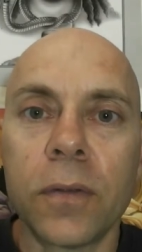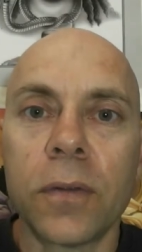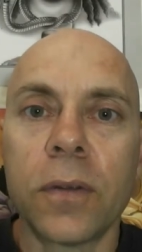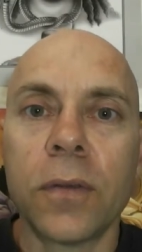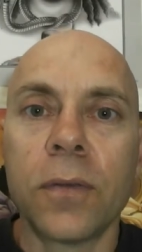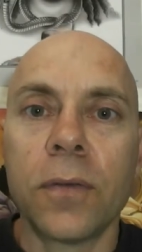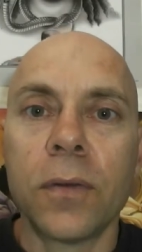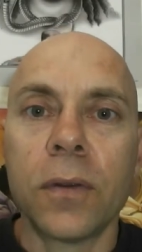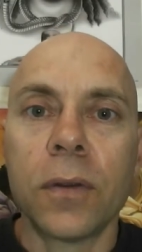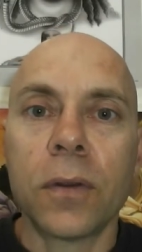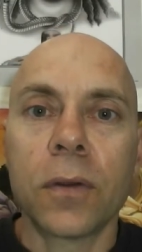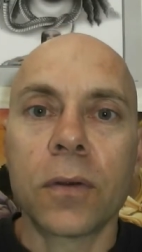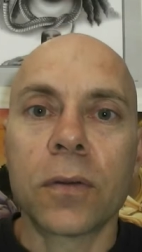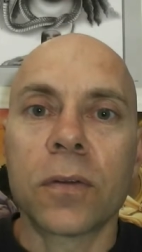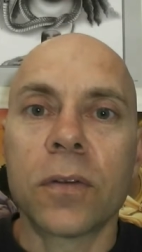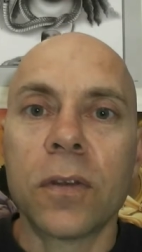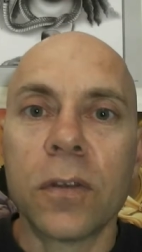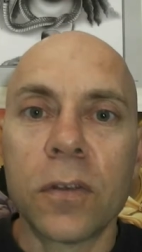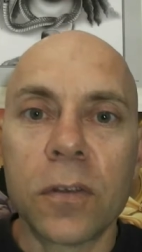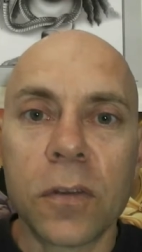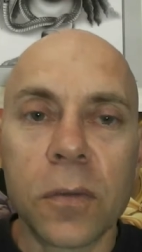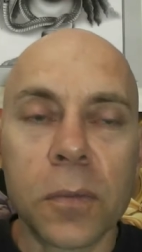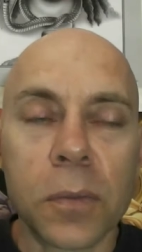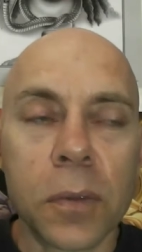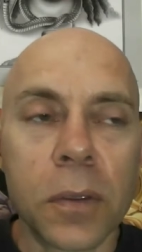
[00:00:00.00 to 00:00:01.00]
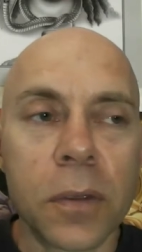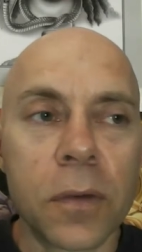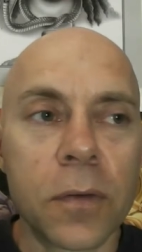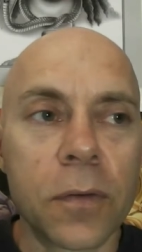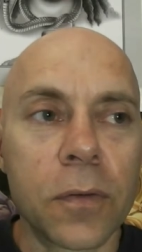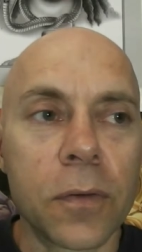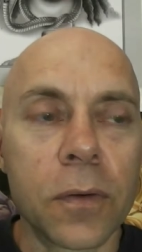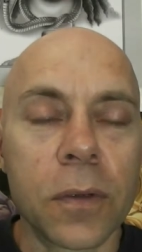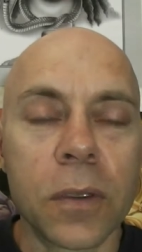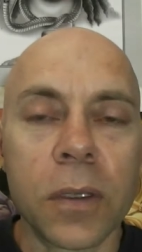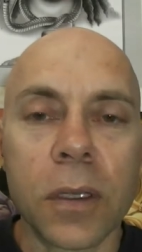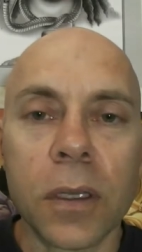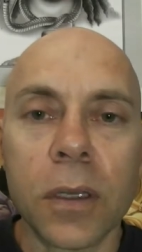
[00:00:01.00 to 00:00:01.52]
If you're not disciplined
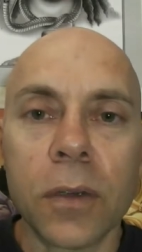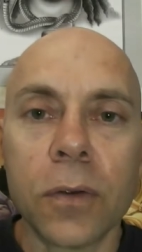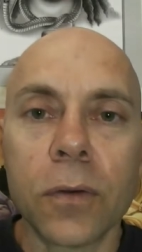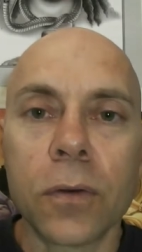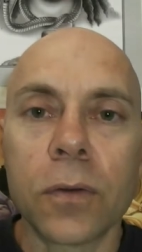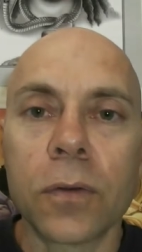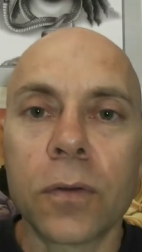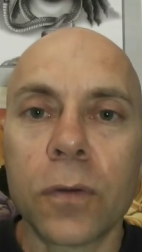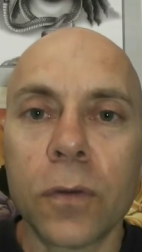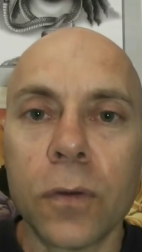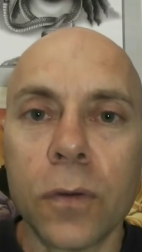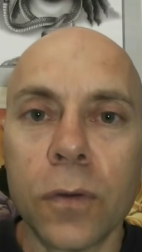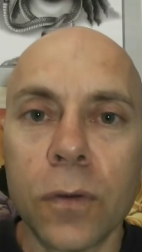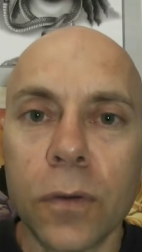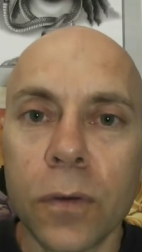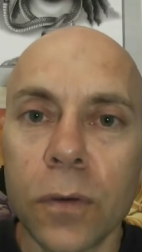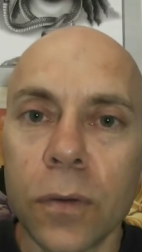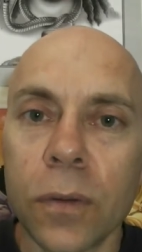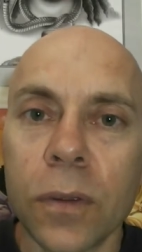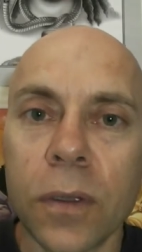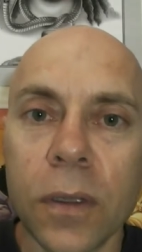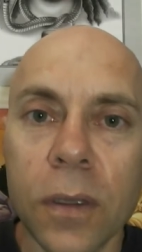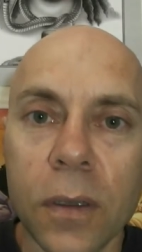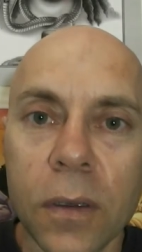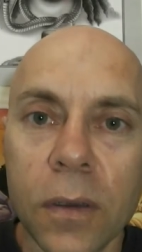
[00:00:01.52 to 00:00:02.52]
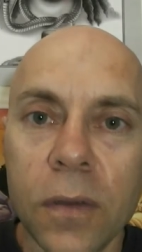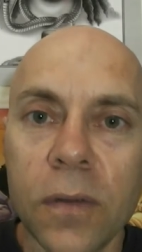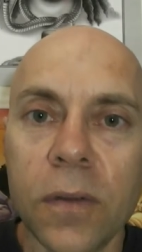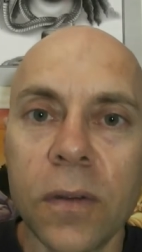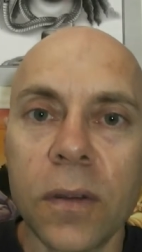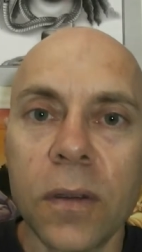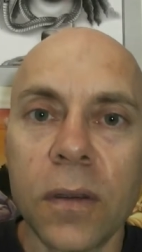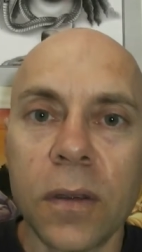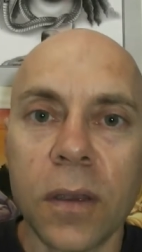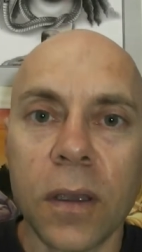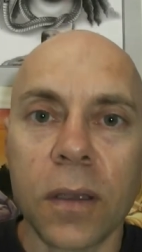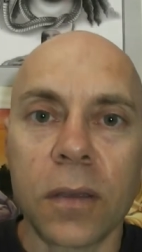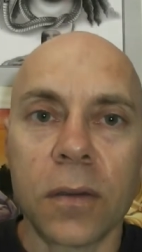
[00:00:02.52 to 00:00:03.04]
for a year or two doing the easy
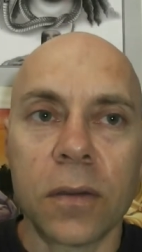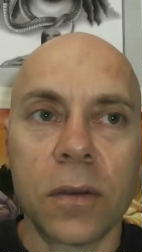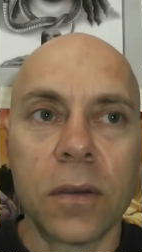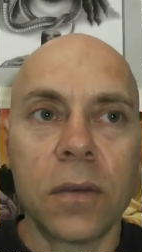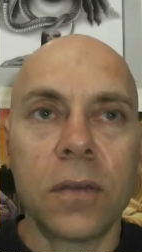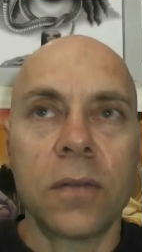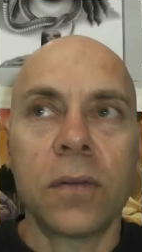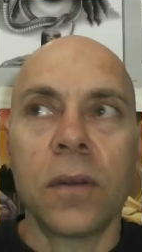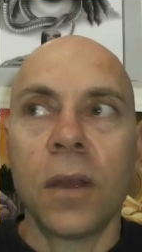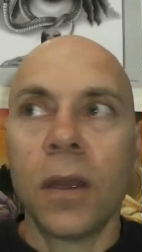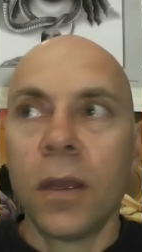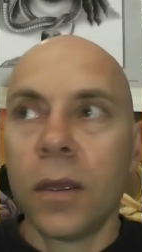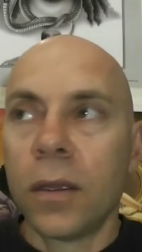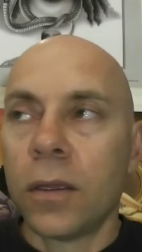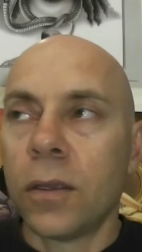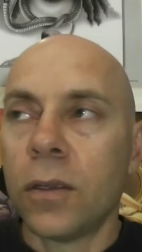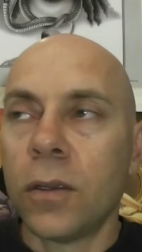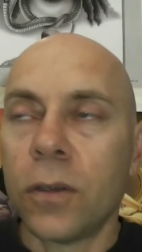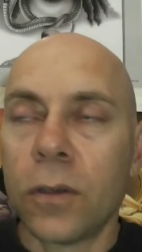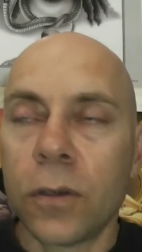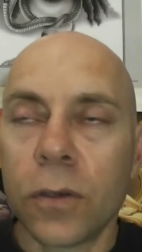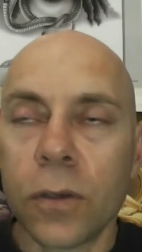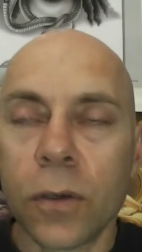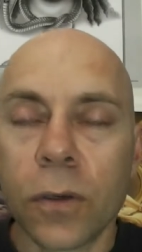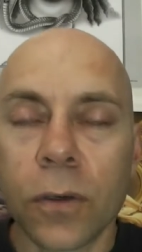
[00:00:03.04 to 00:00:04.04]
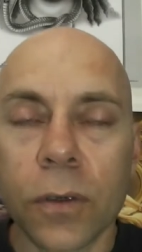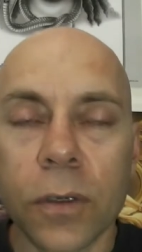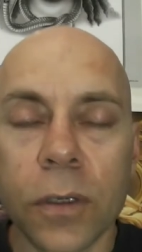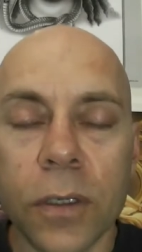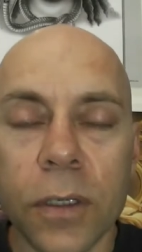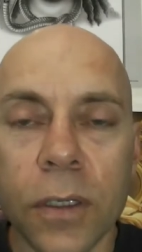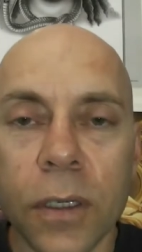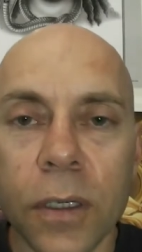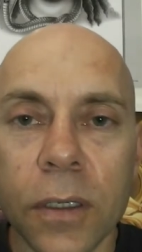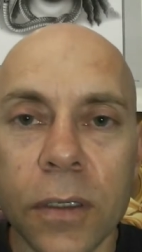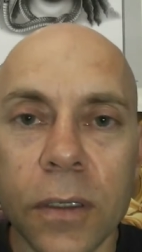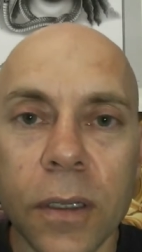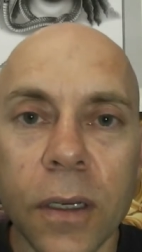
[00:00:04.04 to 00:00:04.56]
techniques, you sure as
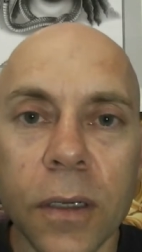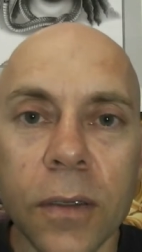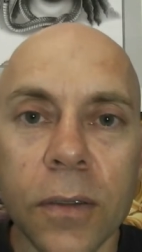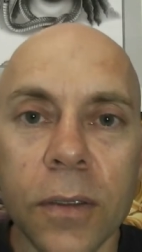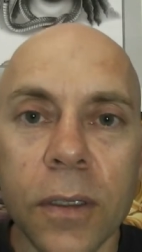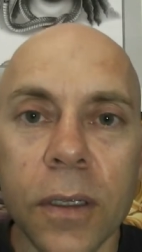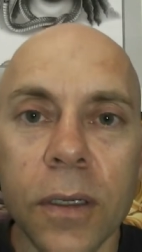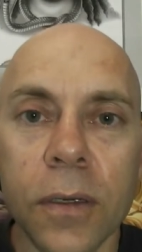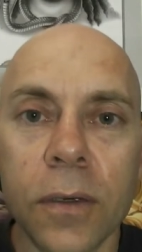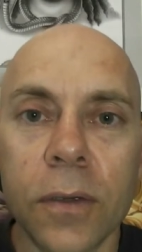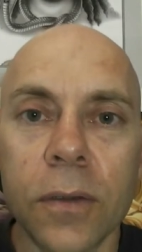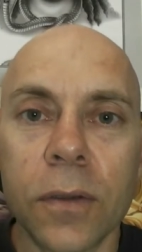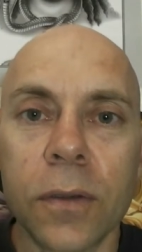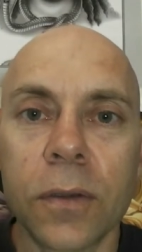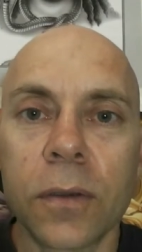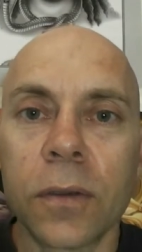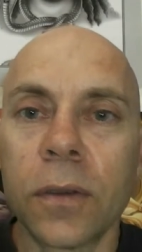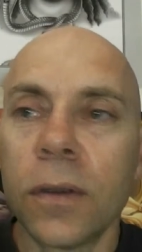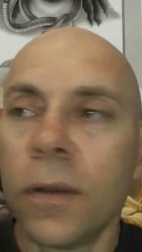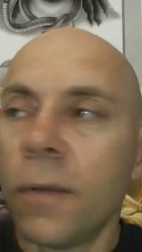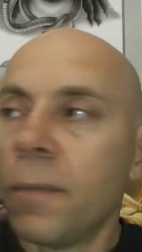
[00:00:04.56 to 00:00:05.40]
shit don't get on the